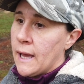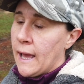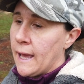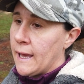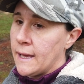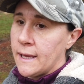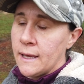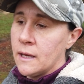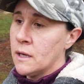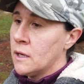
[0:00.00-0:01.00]

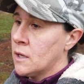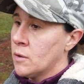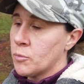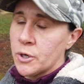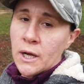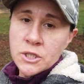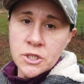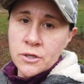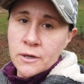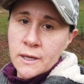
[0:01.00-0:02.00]
hay
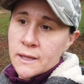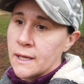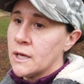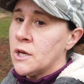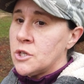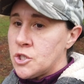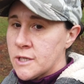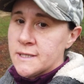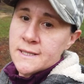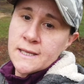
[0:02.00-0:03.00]
production or anything,
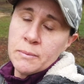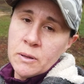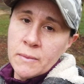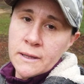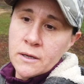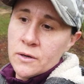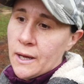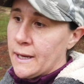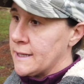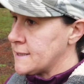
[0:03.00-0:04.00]
just to supplement their
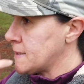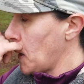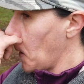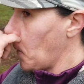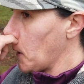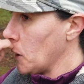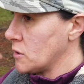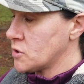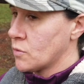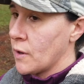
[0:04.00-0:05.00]
diets. We can
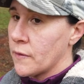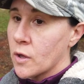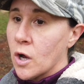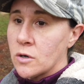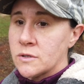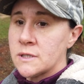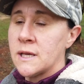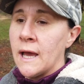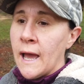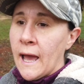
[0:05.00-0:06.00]
also run the
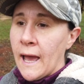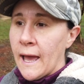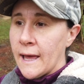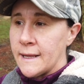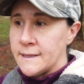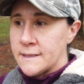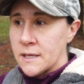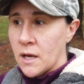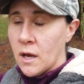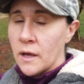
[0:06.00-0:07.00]
goats
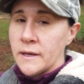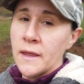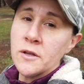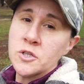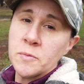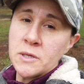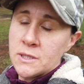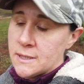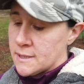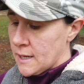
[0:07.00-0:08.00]
and another
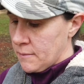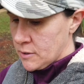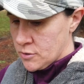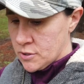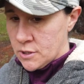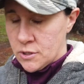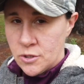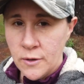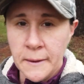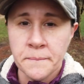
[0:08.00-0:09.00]
species that I'm interested
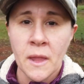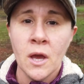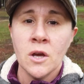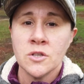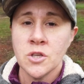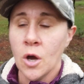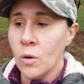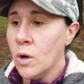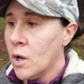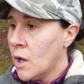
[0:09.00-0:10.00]
in doing.
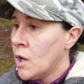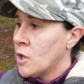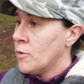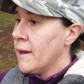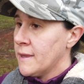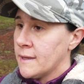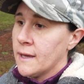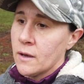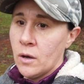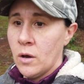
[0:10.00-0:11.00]
So you may
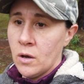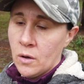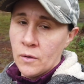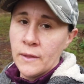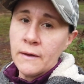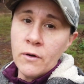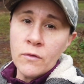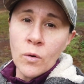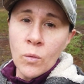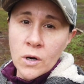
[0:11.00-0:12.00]
think, well, they've
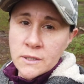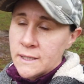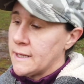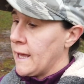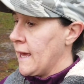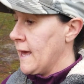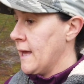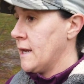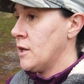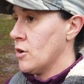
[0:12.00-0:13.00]
overworked it
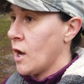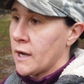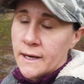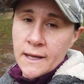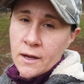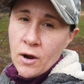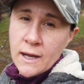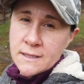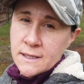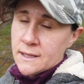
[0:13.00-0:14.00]
and you're not going to get
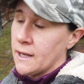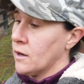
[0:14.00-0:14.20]
grass in